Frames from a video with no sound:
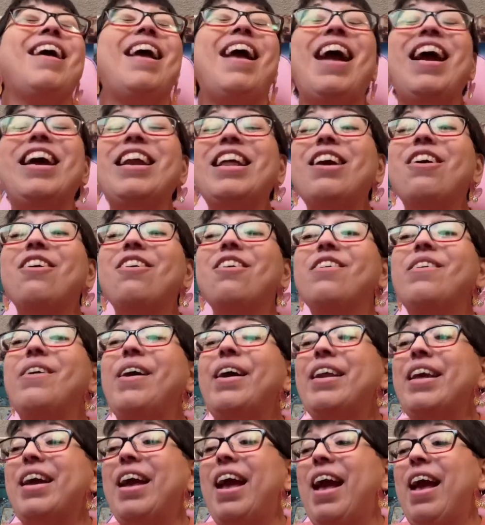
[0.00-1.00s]
Anywho,
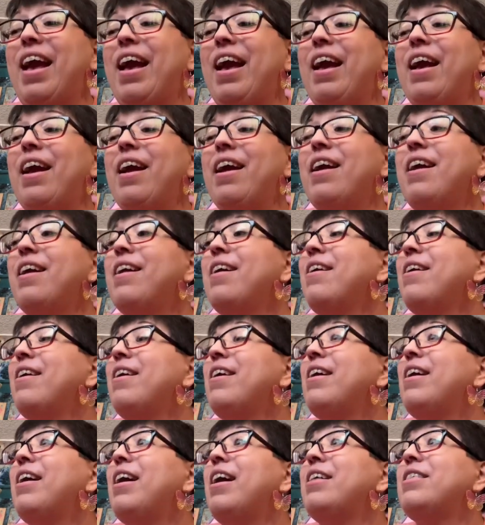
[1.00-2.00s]
anyhey.
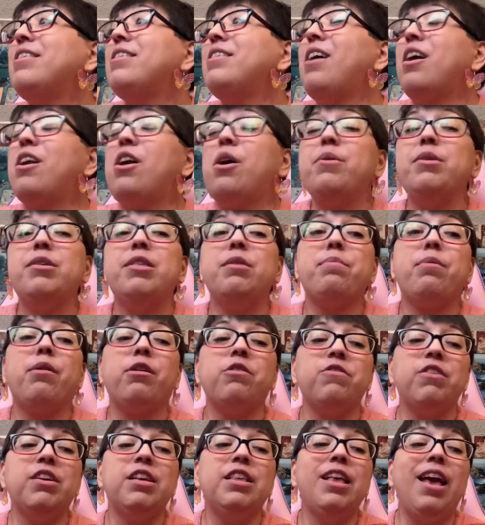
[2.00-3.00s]
It's not always a
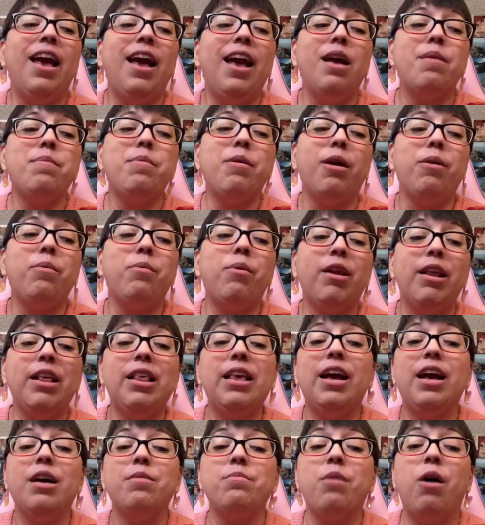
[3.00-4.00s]
perfect day, but I wanted to
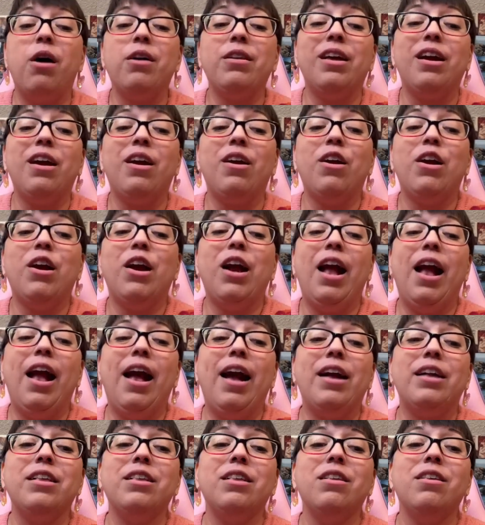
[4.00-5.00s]
come on here
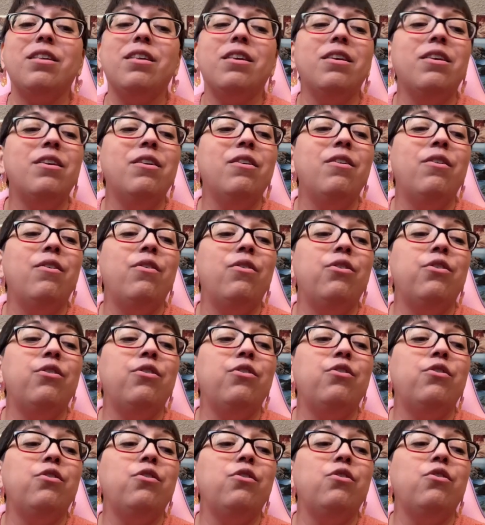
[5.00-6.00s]
and
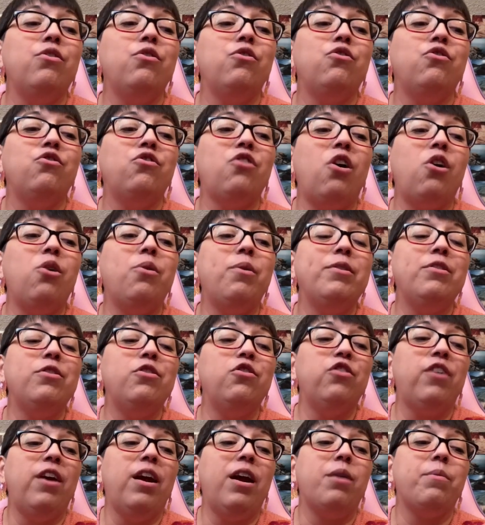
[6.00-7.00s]
show and
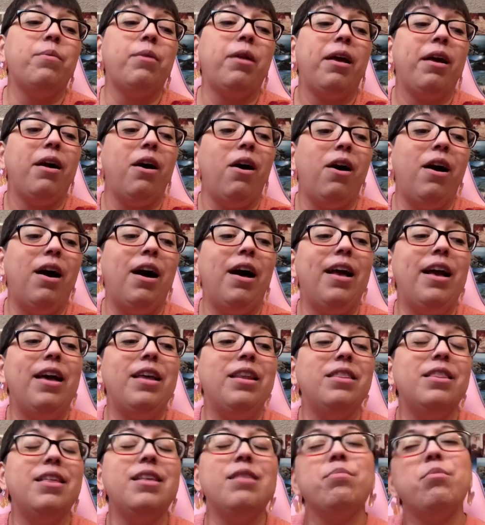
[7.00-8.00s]
share what I got.
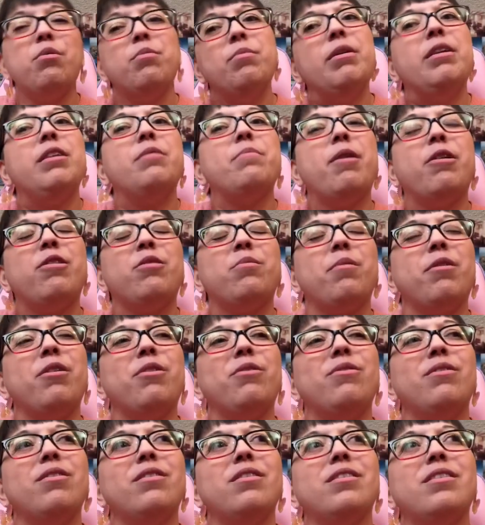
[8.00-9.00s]
And this put me in a better
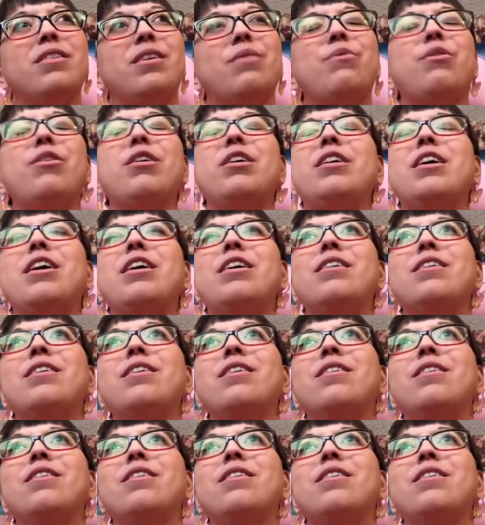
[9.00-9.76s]
mood. It really did.